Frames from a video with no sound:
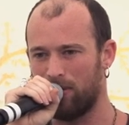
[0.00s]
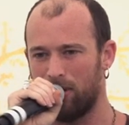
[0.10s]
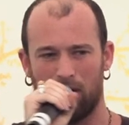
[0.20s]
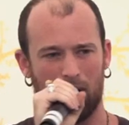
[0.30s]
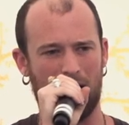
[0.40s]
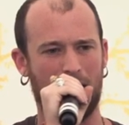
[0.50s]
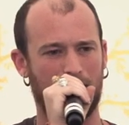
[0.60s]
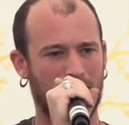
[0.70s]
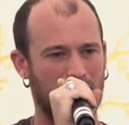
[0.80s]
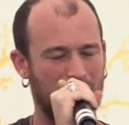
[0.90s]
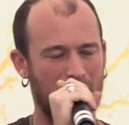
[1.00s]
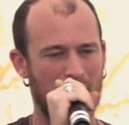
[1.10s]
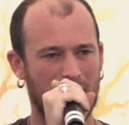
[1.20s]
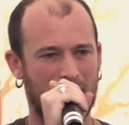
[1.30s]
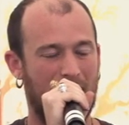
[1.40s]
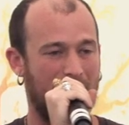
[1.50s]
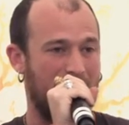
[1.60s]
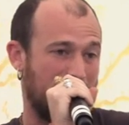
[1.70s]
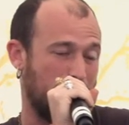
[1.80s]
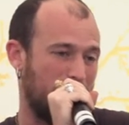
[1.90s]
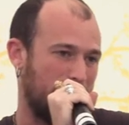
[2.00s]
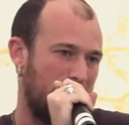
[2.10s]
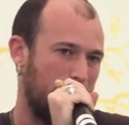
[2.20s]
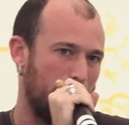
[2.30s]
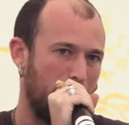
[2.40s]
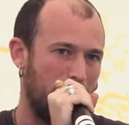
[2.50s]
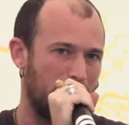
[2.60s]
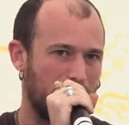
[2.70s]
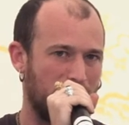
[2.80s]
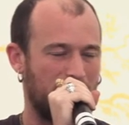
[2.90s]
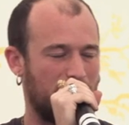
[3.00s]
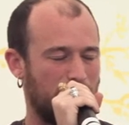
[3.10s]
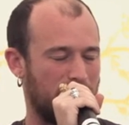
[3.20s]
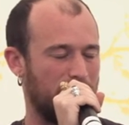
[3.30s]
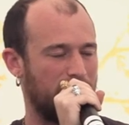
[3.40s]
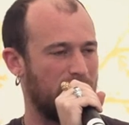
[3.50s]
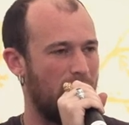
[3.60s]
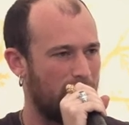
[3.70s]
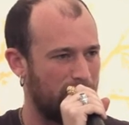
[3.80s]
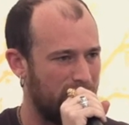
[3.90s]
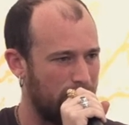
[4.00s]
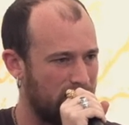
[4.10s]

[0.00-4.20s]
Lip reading: You don't have to and that's what my whole point was with the photography.